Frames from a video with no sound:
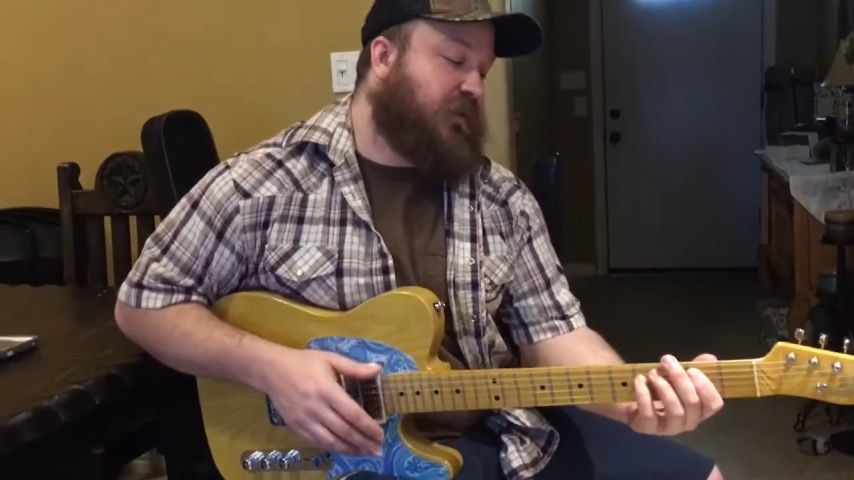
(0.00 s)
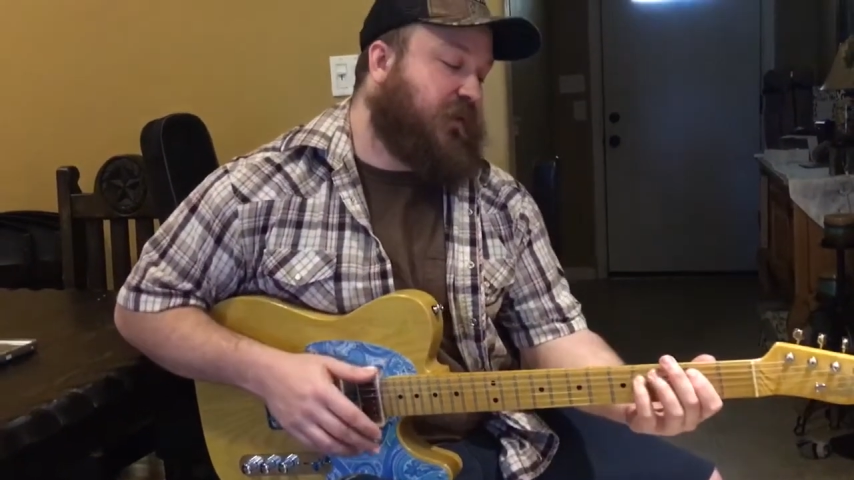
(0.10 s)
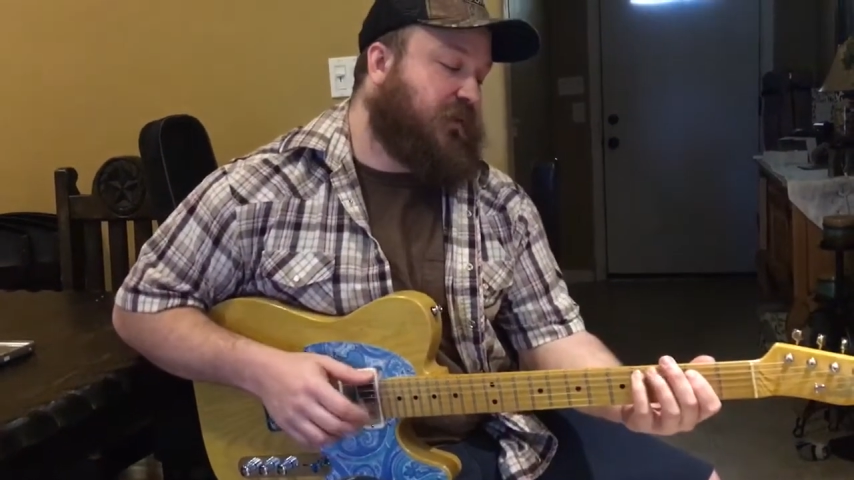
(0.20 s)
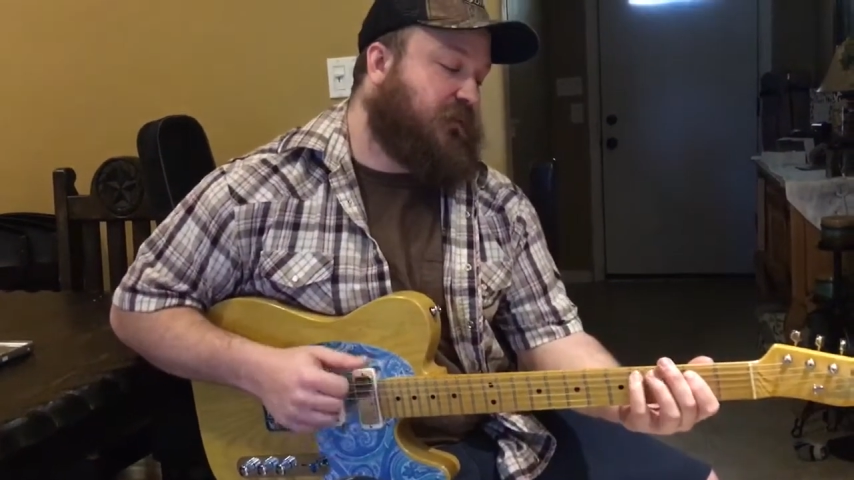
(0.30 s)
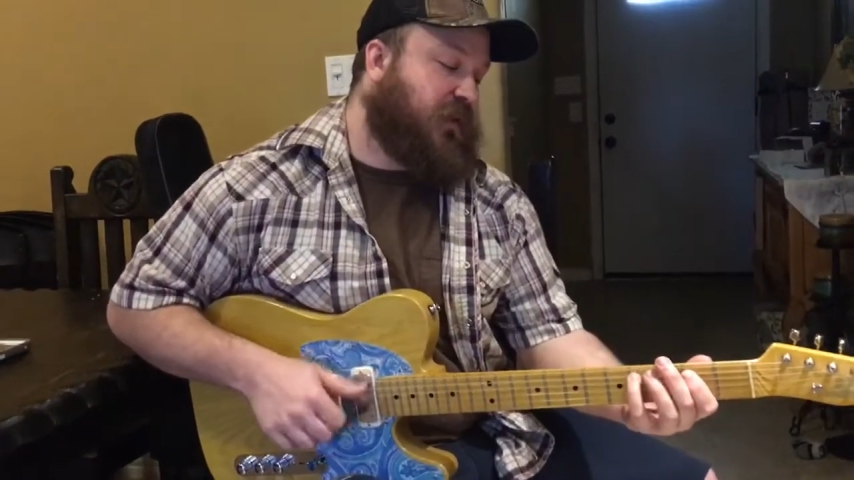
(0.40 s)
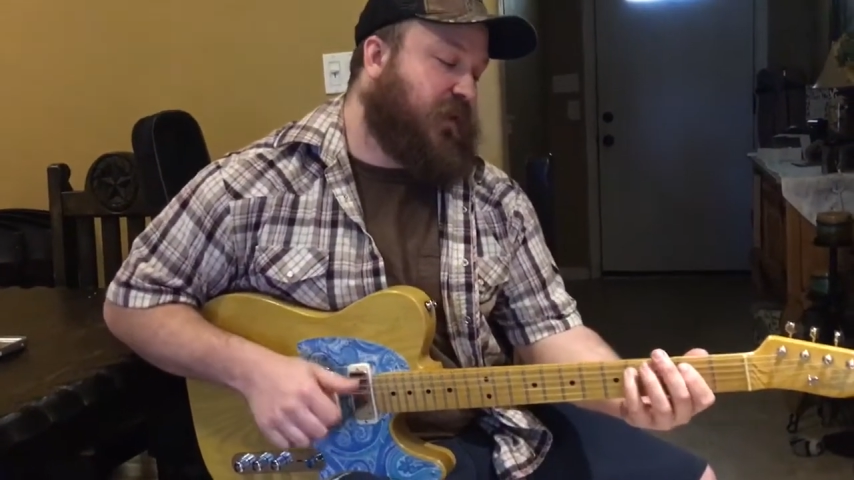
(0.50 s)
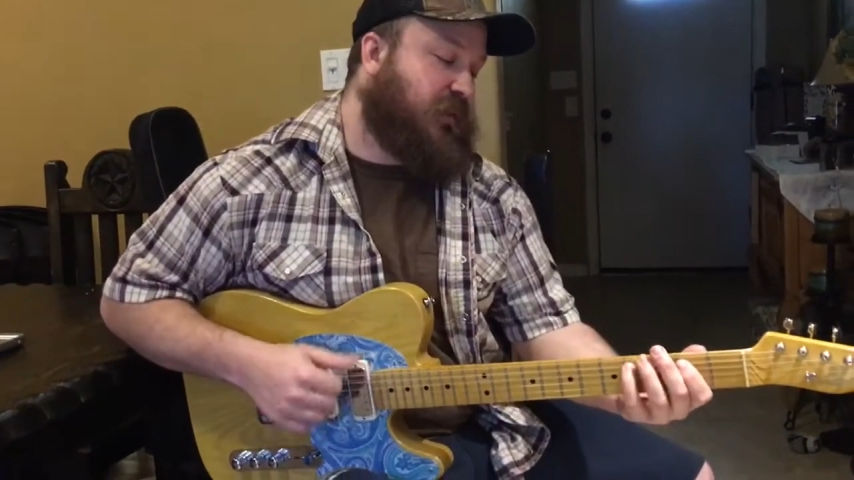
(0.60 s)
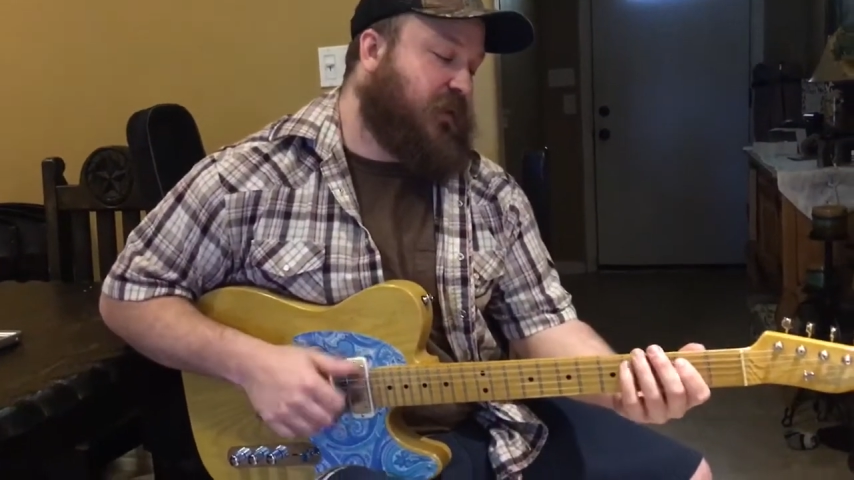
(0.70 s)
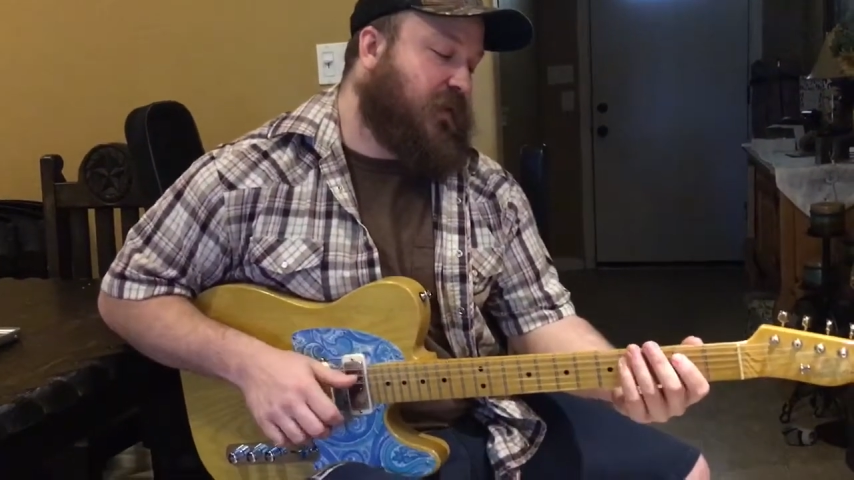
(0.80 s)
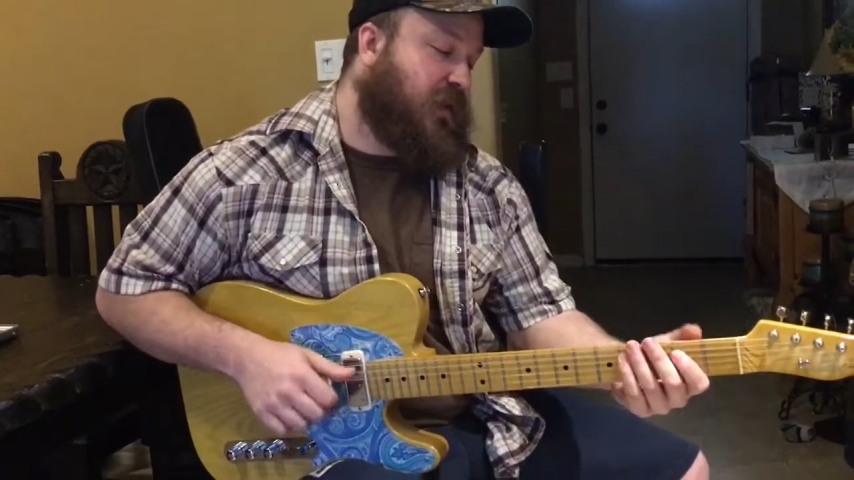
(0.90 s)
You can play
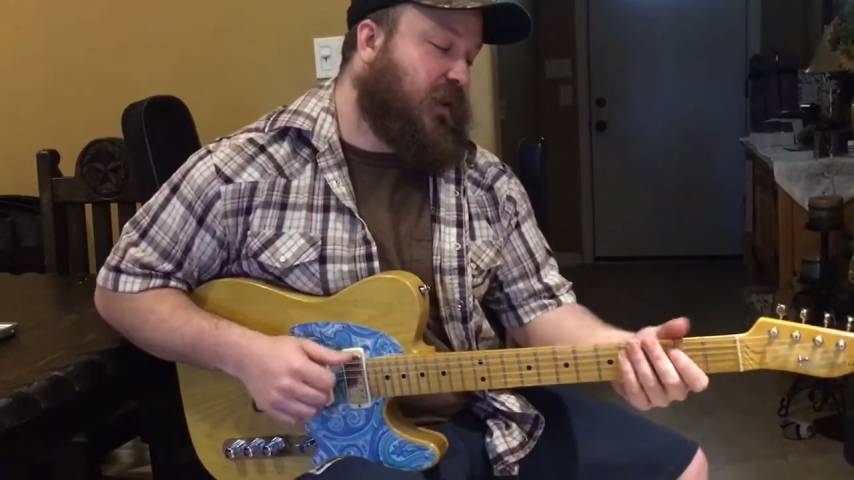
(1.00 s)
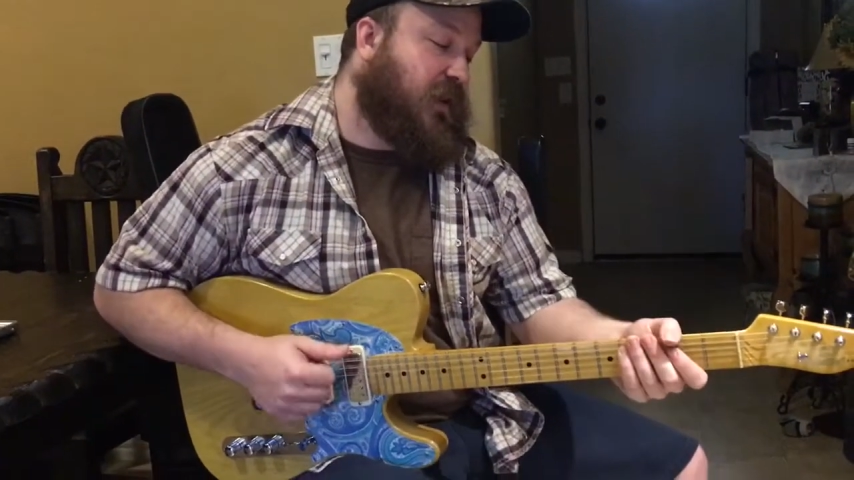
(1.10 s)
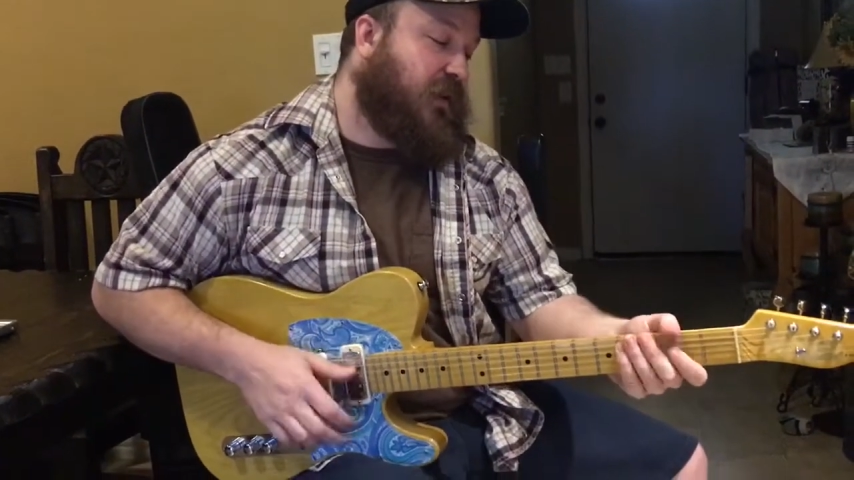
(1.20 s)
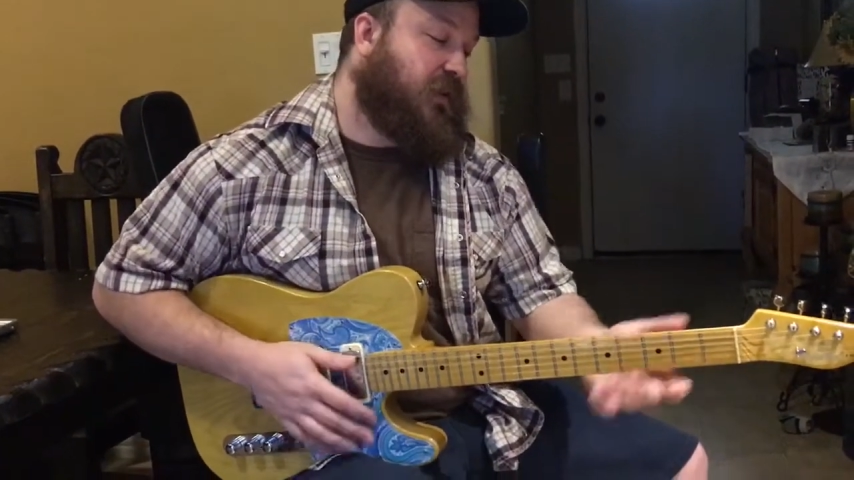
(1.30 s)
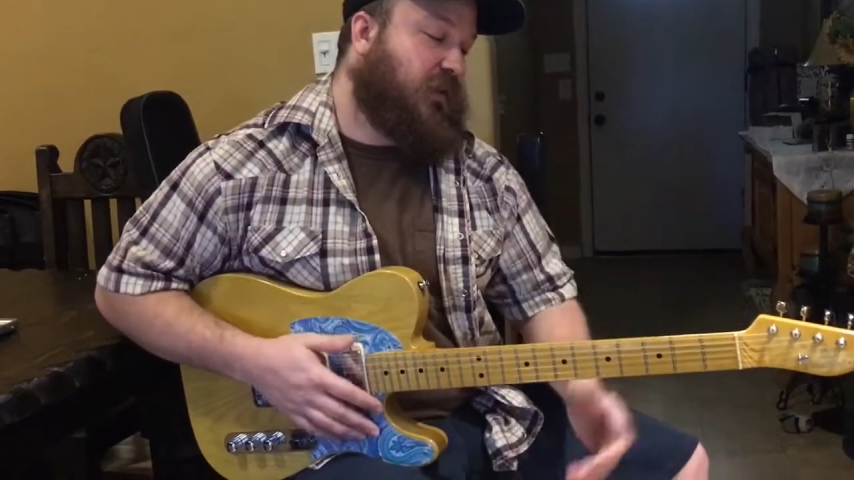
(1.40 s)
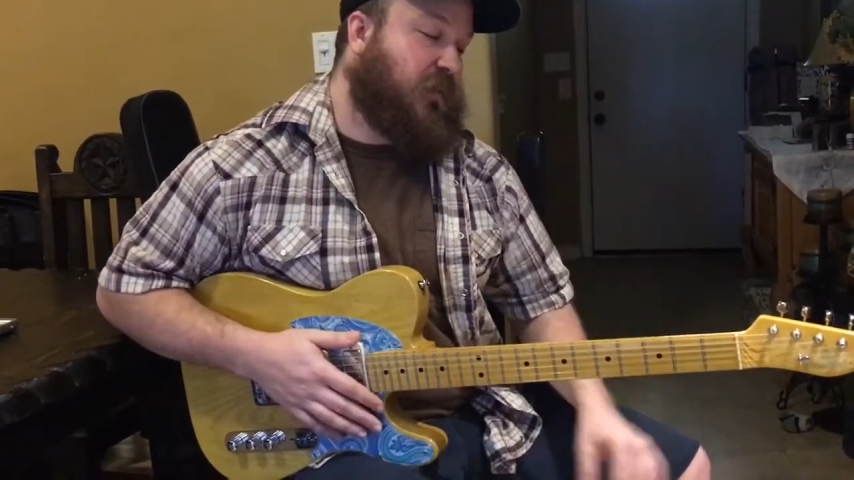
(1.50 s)
just